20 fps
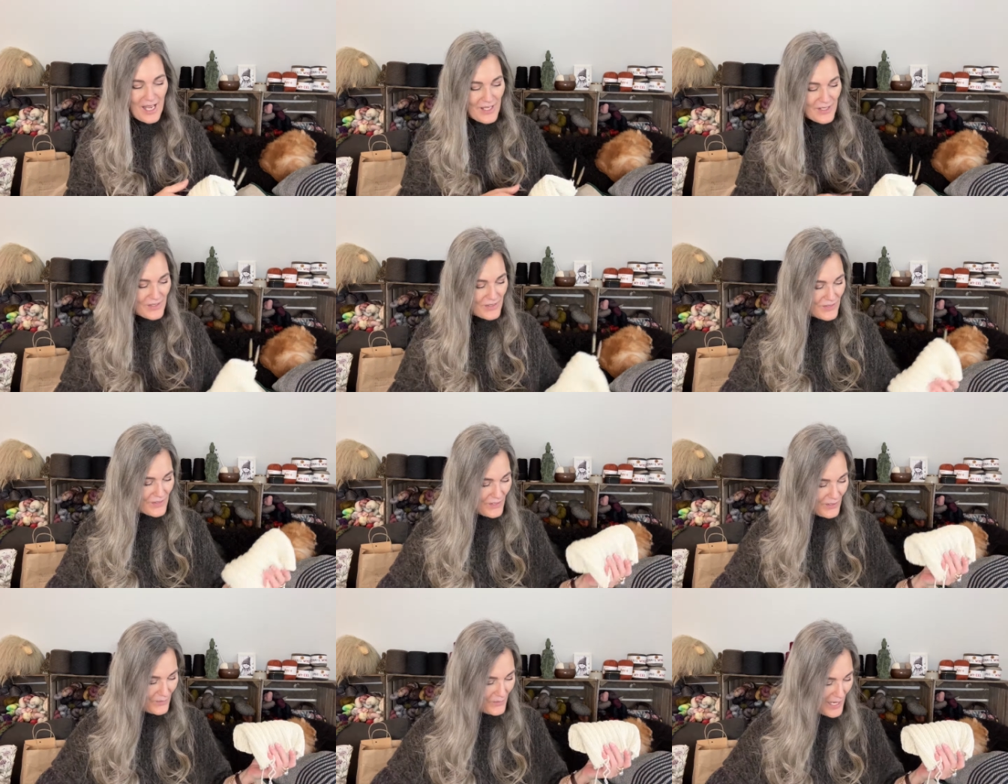
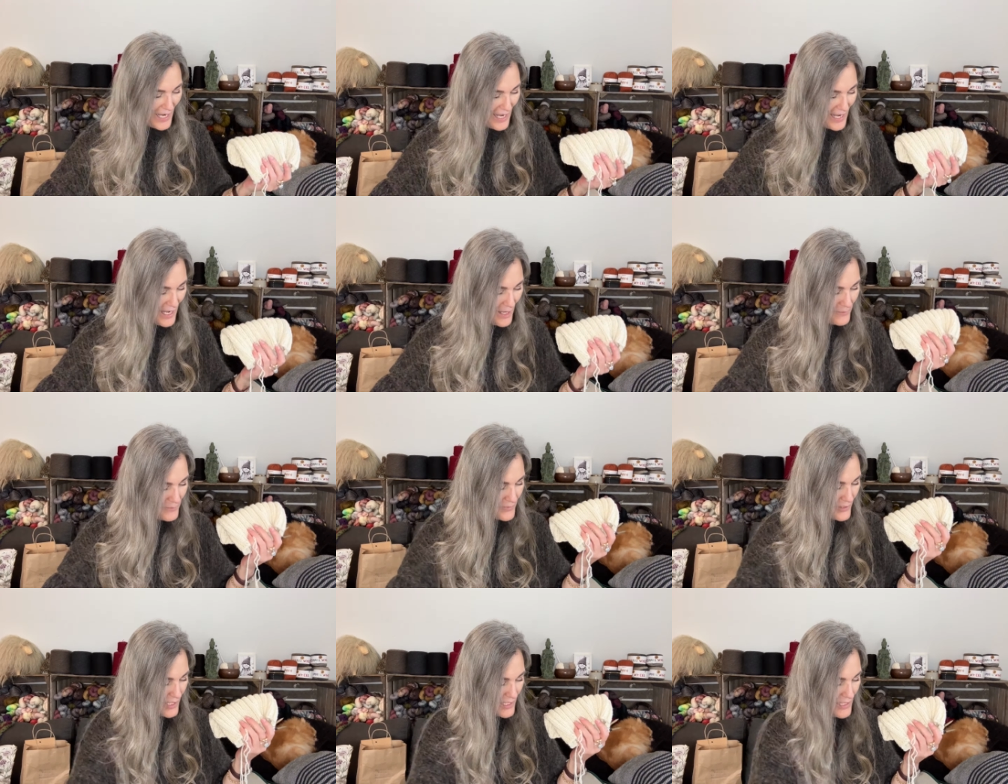So I
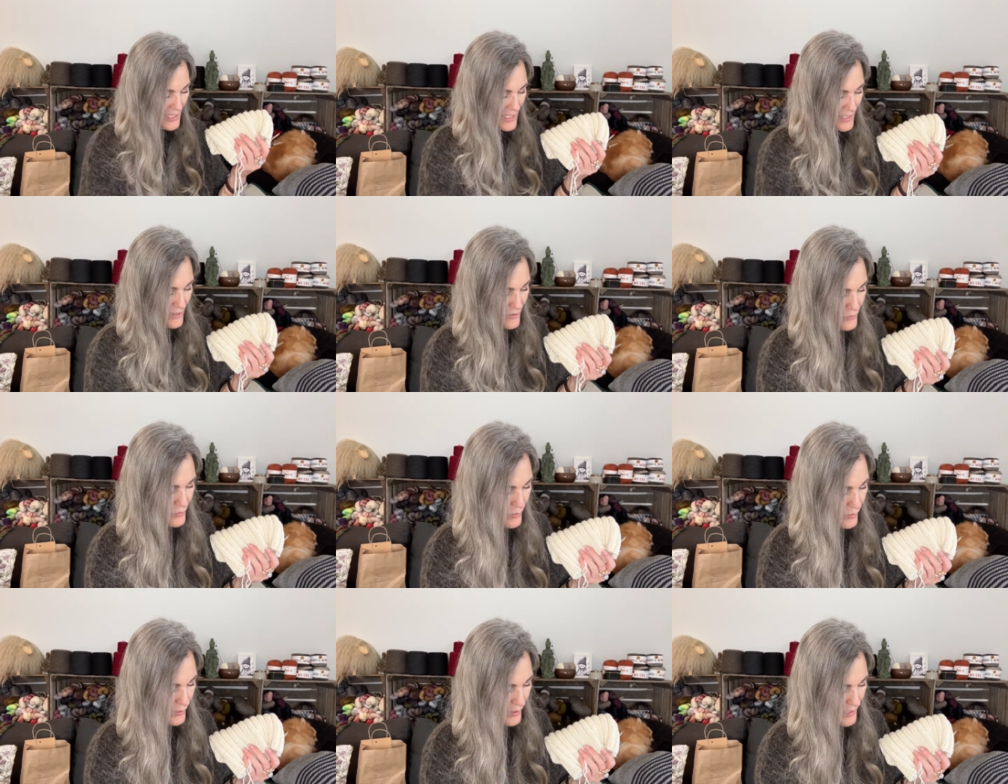am really
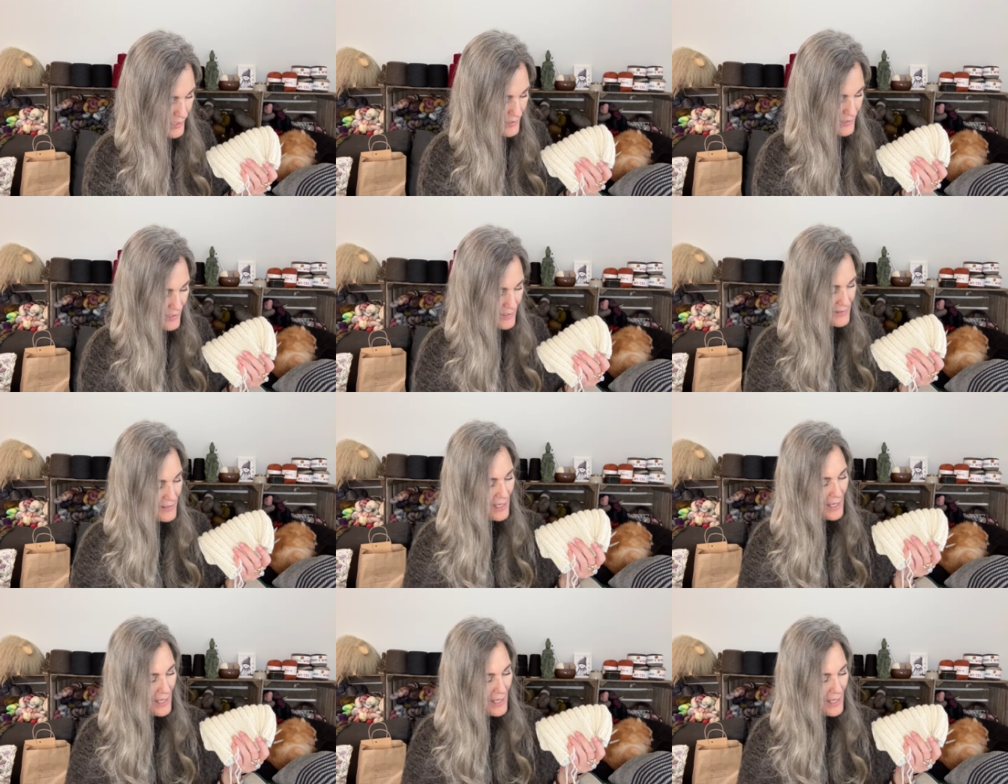enjoying this.